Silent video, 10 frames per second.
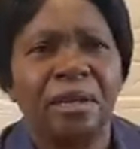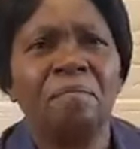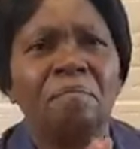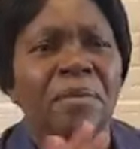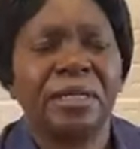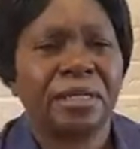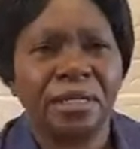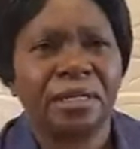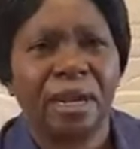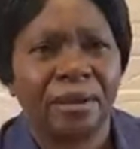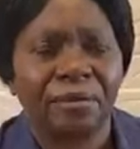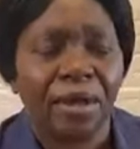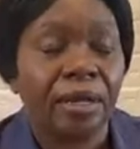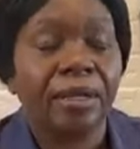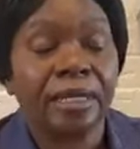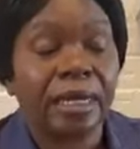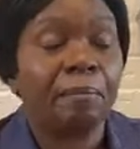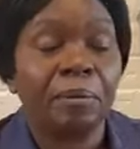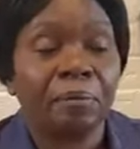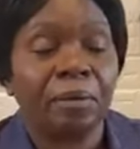He messed his life. And then
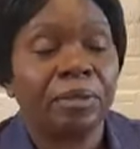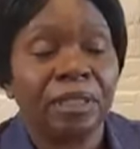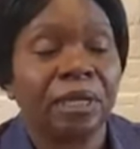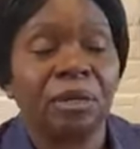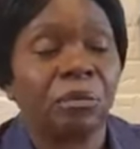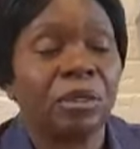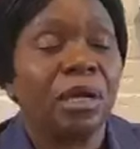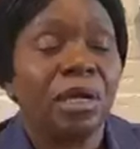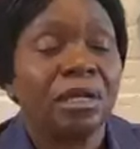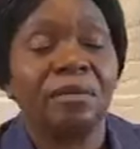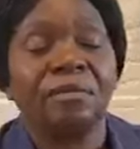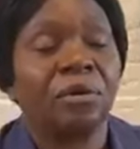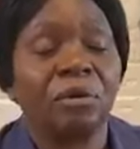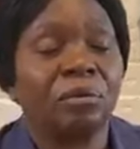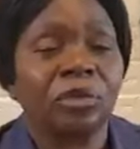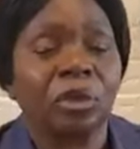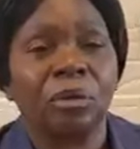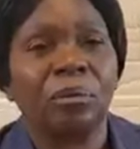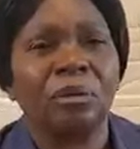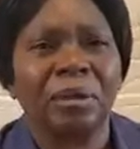some people who say they follow
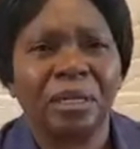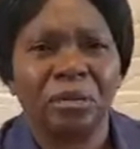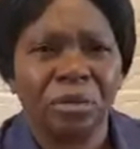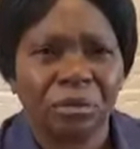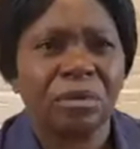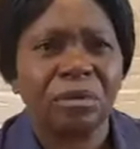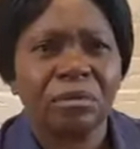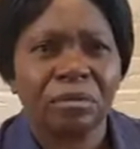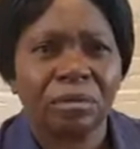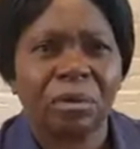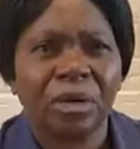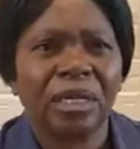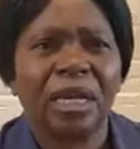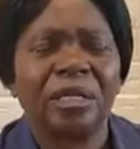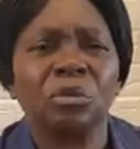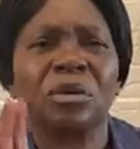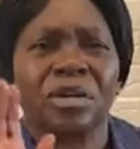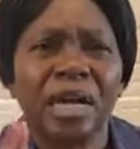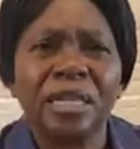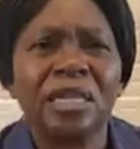Solomon, but look, God had to
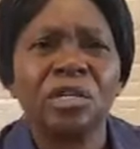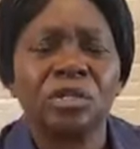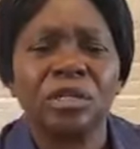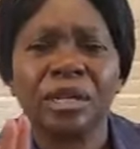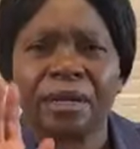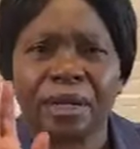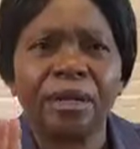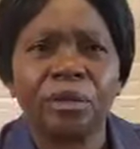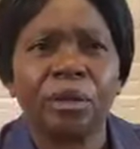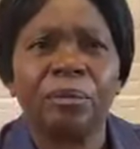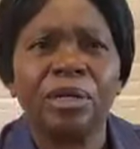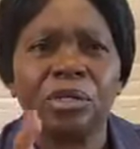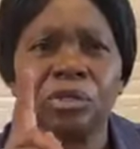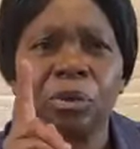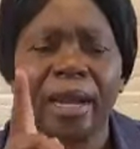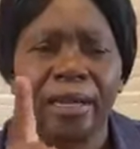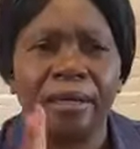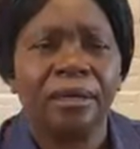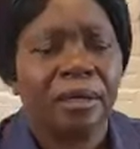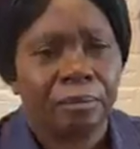rend the kingdom in
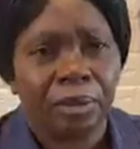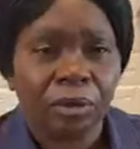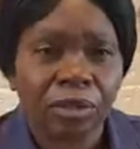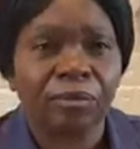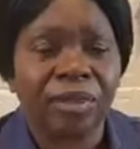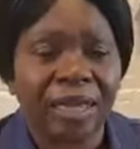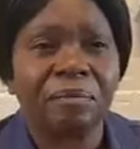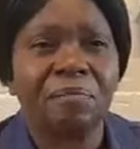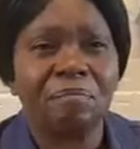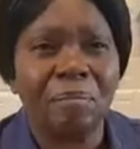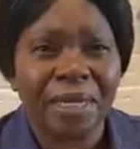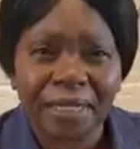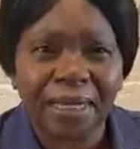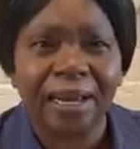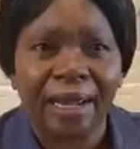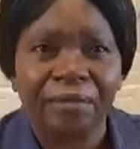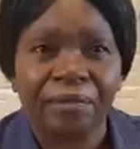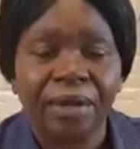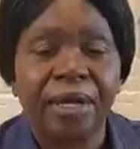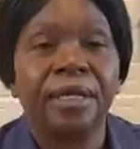twain because of that messy life
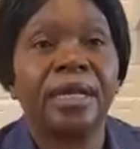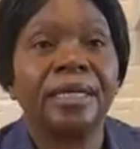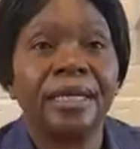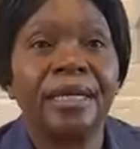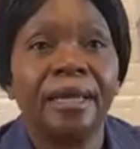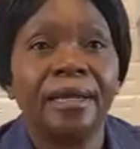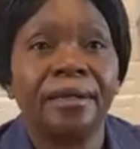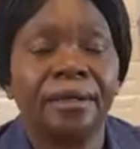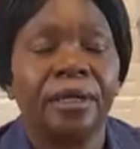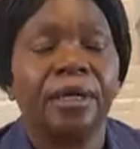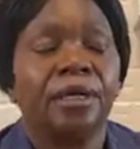that he had.